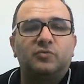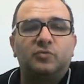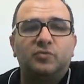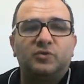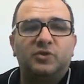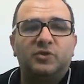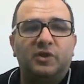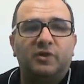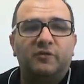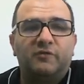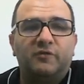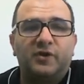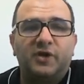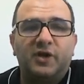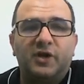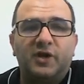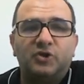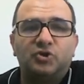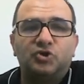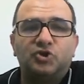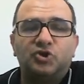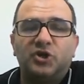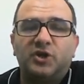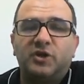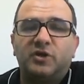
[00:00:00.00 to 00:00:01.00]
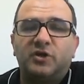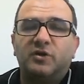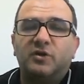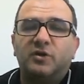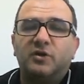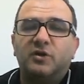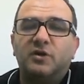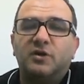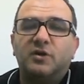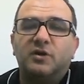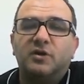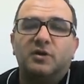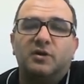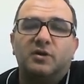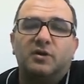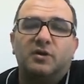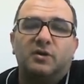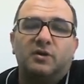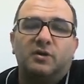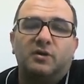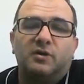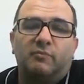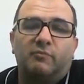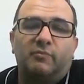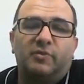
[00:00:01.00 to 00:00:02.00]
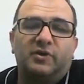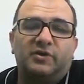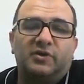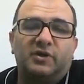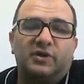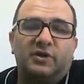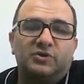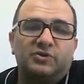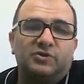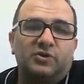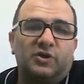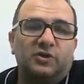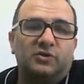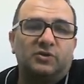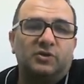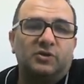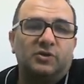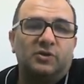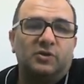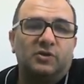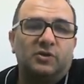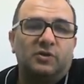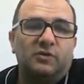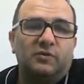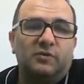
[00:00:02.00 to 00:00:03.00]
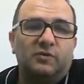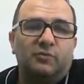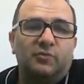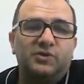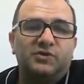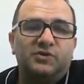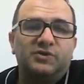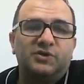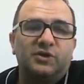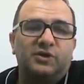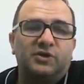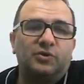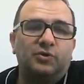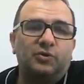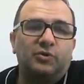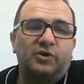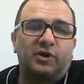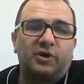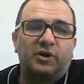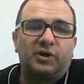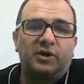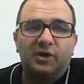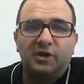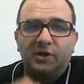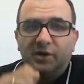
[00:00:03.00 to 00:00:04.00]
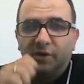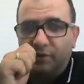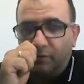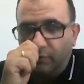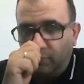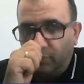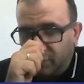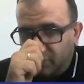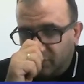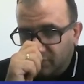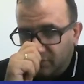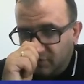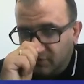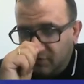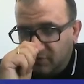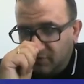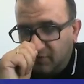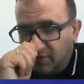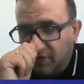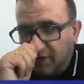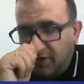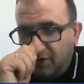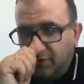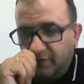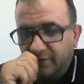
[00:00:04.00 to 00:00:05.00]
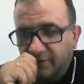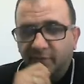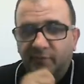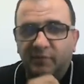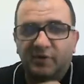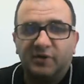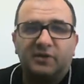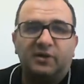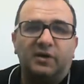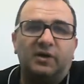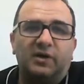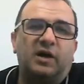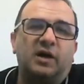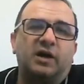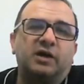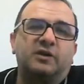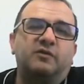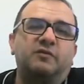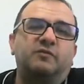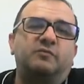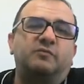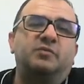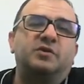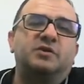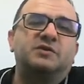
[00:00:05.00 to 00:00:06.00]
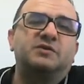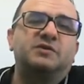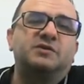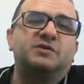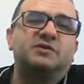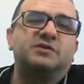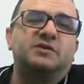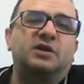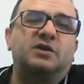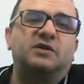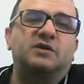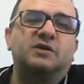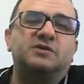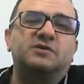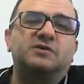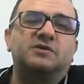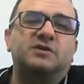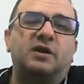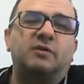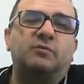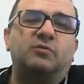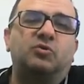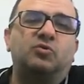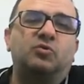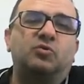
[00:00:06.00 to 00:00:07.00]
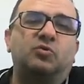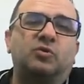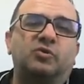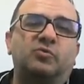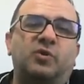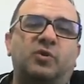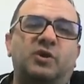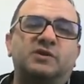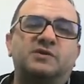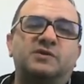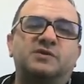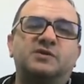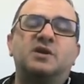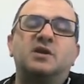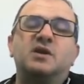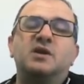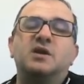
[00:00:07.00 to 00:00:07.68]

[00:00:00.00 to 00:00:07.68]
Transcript: to deliver any check, but there is nothing. With secure king, with ultimately active pieces, it is time to advance.